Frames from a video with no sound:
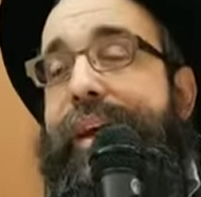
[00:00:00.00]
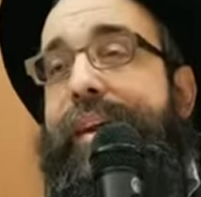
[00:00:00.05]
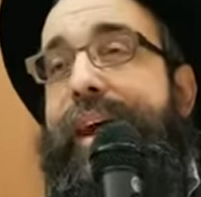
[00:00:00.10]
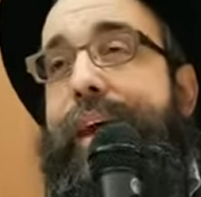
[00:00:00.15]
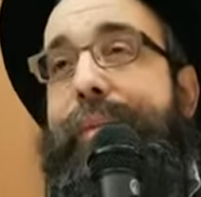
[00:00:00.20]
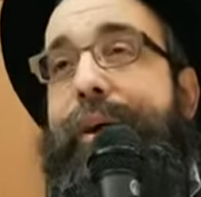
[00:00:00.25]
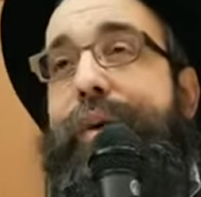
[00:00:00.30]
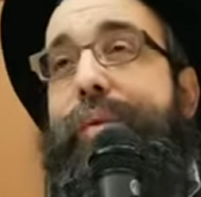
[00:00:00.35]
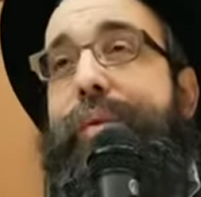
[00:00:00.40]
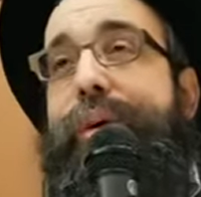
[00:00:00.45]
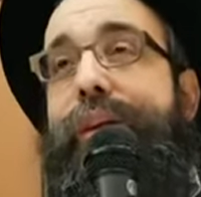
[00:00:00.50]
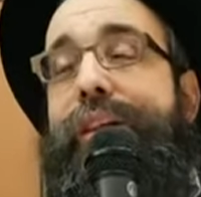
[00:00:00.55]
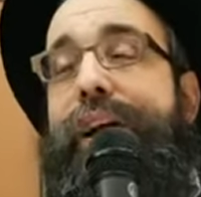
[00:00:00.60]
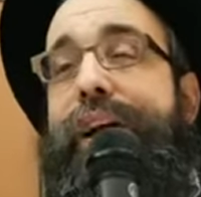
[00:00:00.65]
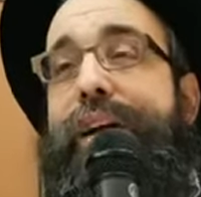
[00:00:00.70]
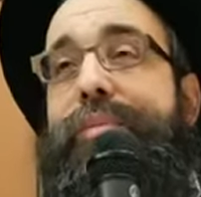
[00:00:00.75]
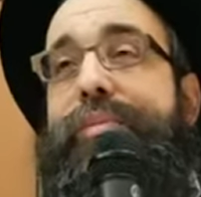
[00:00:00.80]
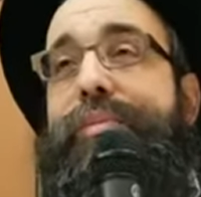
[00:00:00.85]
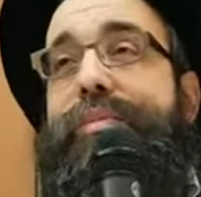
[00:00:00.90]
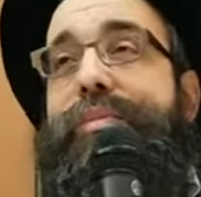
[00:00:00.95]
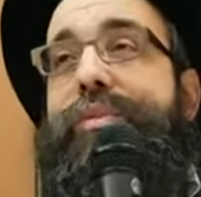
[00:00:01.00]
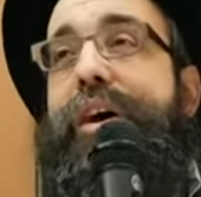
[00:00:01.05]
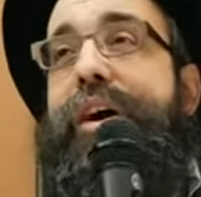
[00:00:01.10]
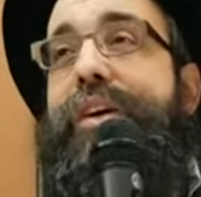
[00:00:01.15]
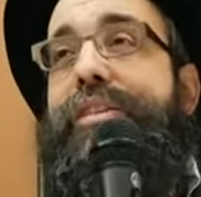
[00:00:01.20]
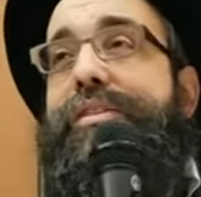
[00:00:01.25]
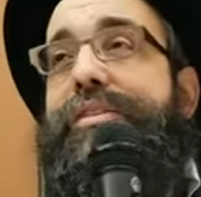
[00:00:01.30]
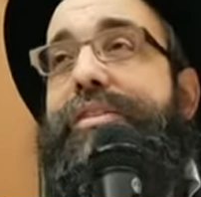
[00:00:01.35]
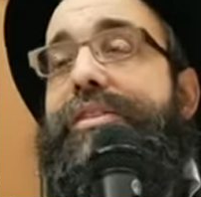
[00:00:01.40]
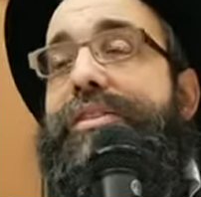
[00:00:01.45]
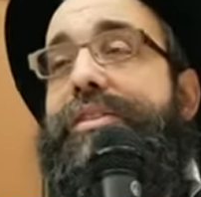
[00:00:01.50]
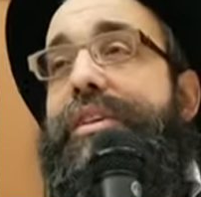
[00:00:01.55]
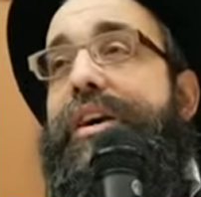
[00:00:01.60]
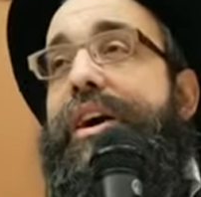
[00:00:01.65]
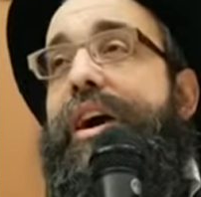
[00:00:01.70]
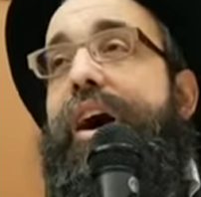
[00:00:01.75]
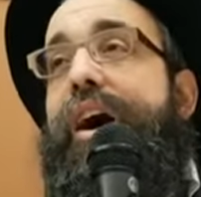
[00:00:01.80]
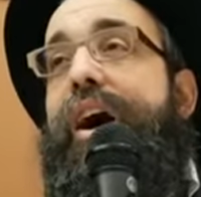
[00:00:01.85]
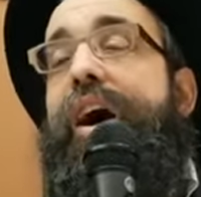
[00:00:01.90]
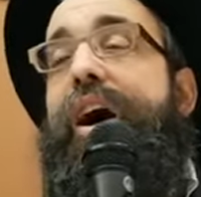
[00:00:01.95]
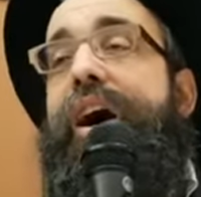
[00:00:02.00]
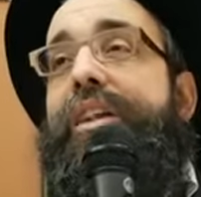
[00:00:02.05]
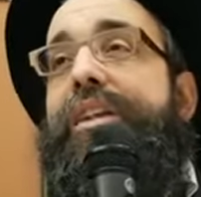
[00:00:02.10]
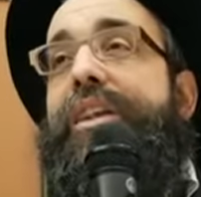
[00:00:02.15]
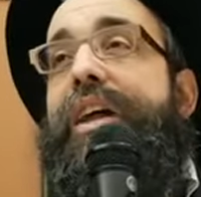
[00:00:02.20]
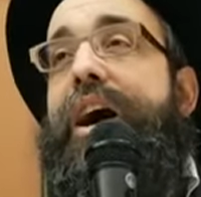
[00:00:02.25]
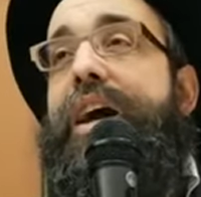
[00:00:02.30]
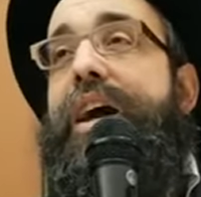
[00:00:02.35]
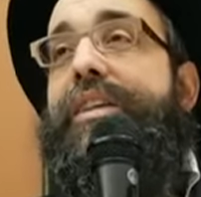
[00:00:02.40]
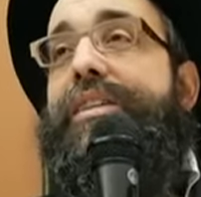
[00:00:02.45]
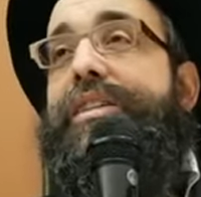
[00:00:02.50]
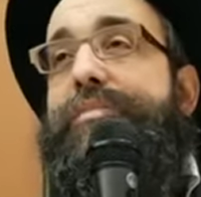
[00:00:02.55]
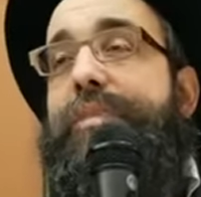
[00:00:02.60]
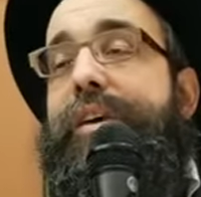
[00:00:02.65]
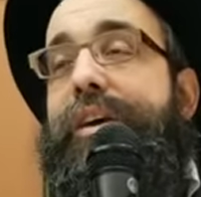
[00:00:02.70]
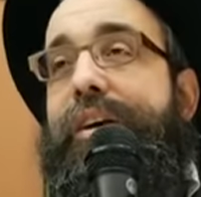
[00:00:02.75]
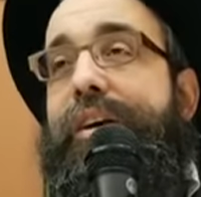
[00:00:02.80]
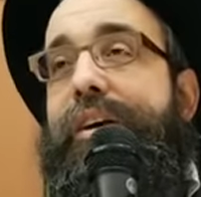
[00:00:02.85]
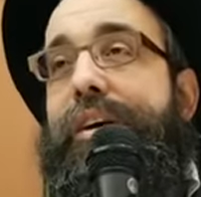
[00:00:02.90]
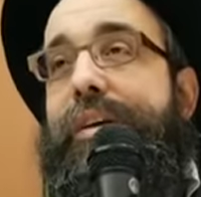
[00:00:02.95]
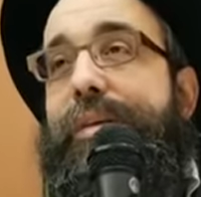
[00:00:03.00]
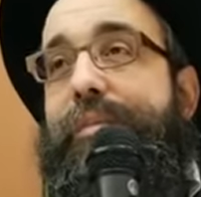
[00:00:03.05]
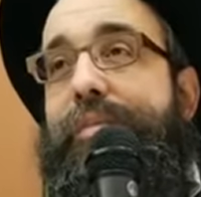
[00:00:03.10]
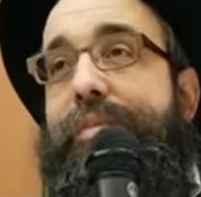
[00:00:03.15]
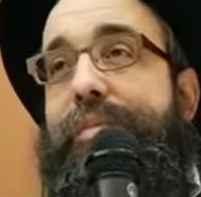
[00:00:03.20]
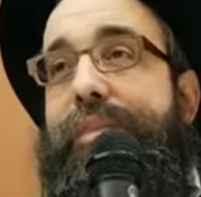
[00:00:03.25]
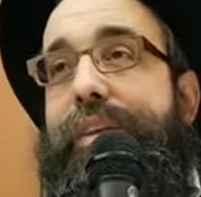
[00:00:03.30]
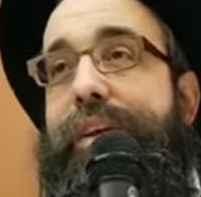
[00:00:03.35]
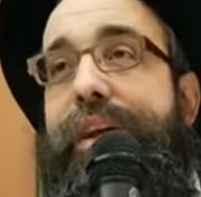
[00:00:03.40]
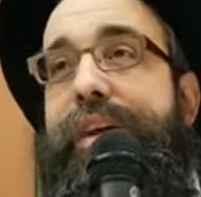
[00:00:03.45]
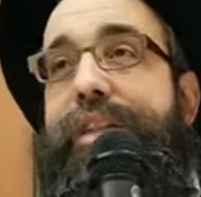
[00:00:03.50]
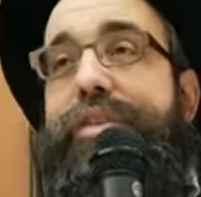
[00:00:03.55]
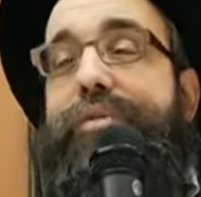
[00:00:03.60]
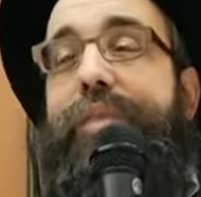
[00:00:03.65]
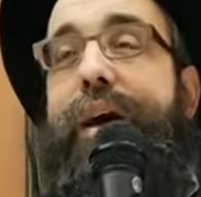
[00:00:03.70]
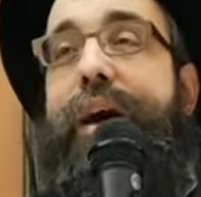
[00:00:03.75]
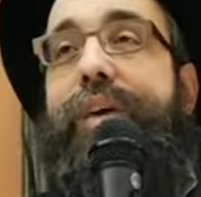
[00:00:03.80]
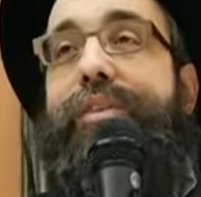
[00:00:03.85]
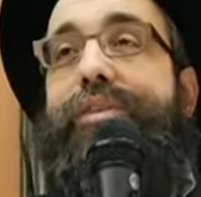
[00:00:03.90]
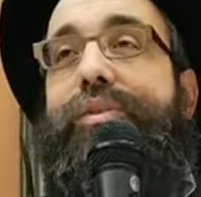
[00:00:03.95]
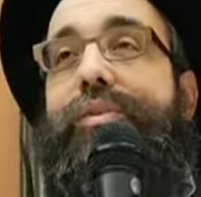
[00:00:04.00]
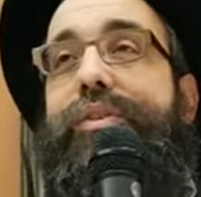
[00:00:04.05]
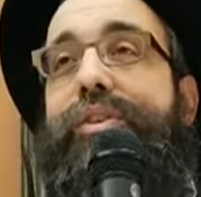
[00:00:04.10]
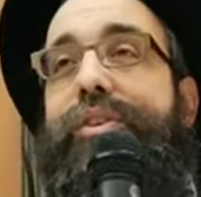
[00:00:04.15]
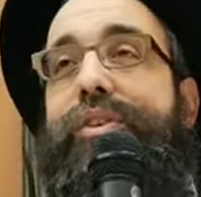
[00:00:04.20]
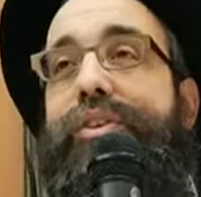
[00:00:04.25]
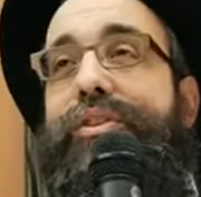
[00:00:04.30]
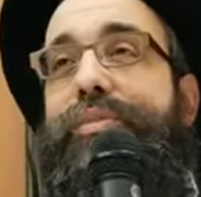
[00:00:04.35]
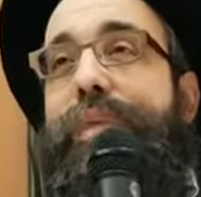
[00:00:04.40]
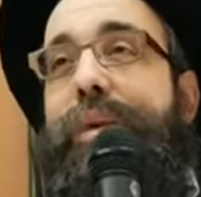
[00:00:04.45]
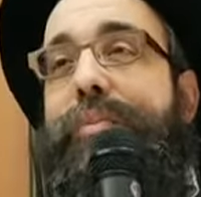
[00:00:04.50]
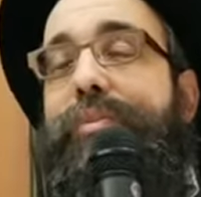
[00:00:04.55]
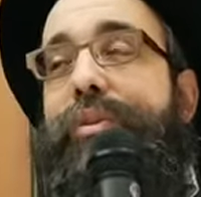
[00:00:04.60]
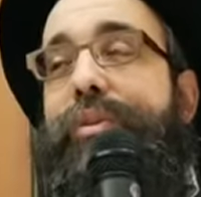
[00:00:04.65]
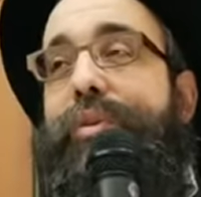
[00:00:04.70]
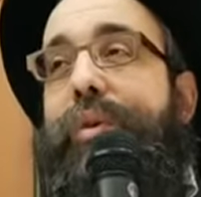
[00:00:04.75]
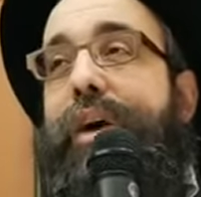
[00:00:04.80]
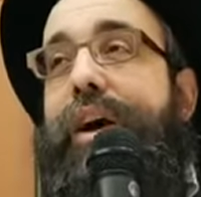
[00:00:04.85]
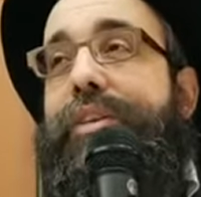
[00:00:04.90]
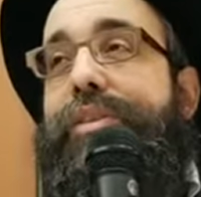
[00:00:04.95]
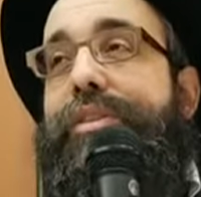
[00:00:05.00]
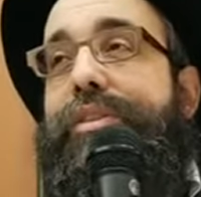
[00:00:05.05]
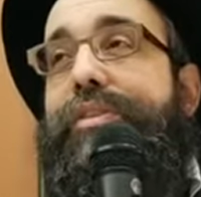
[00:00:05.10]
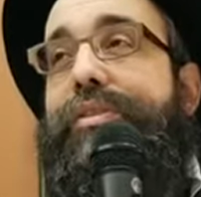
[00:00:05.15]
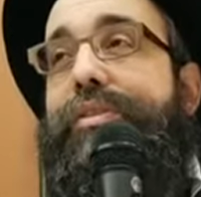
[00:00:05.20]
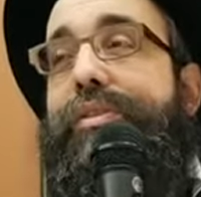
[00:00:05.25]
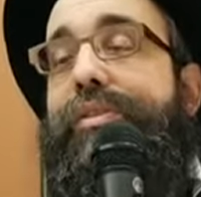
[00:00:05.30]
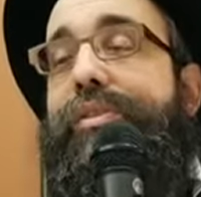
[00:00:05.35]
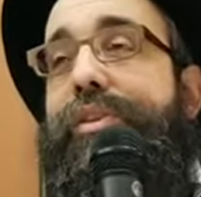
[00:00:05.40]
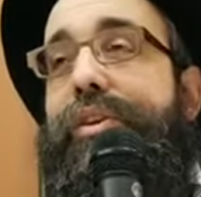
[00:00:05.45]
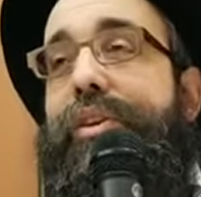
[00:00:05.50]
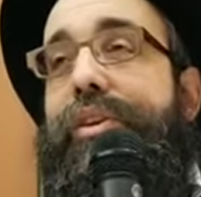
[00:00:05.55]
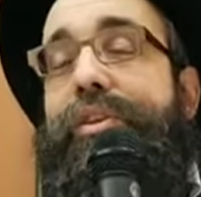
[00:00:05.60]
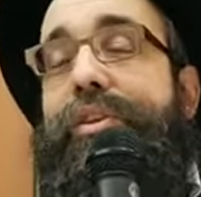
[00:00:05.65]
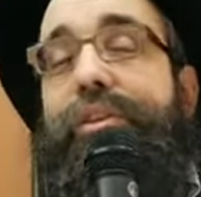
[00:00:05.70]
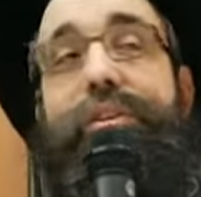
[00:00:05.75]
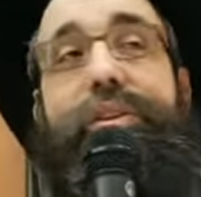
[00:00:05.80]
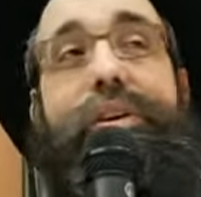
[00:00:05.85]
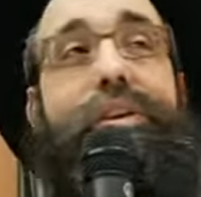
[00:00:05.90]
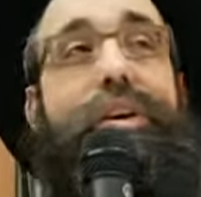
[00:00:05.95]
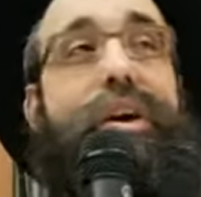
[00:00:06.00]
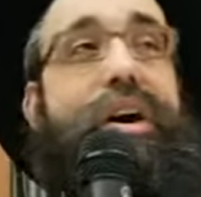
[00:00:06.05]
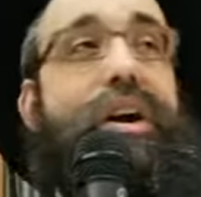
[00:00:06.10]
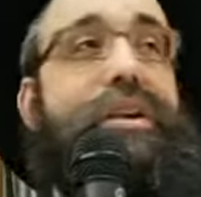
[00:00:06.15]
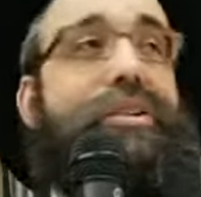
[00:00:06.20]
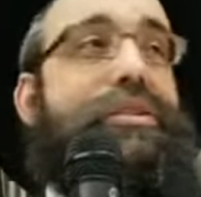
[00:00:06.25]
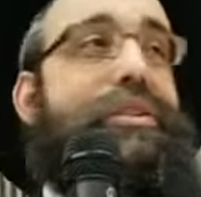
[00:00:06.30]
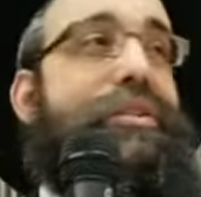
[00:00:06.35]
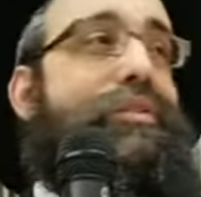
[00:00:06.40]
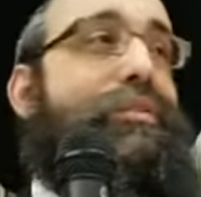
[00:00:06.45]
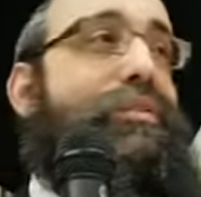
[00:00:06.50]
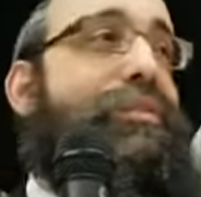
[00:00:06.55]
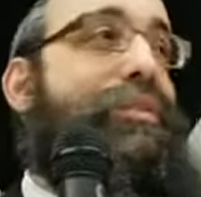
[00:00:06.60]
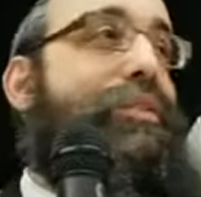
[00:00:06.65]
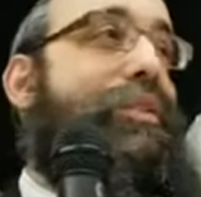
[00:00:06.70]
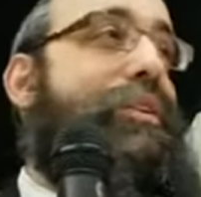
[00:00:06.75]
Rabbi Wilhelm runs online smicha throughout the world. People want to learn the laws of